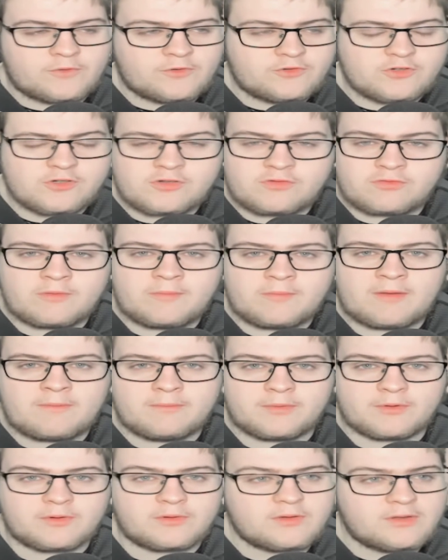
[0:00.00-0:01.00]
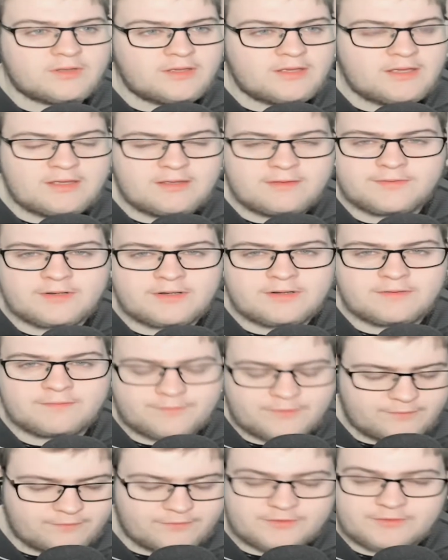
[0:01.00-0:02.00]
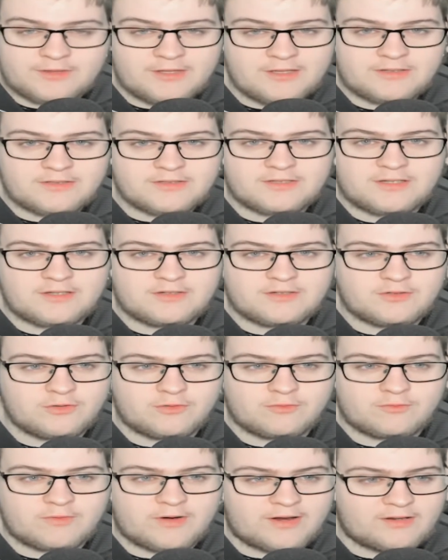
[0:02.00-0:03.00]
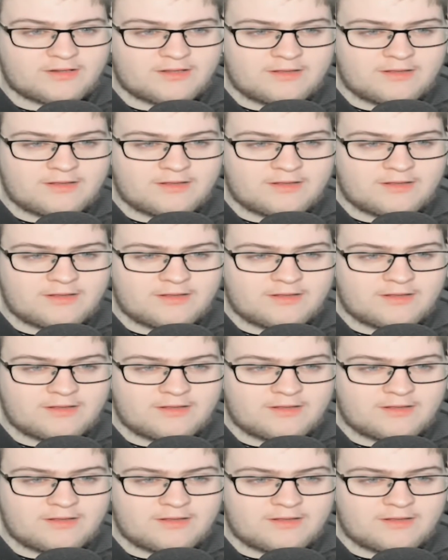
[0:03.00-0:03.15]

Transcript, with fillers: Just remember, even if this thing says you're red,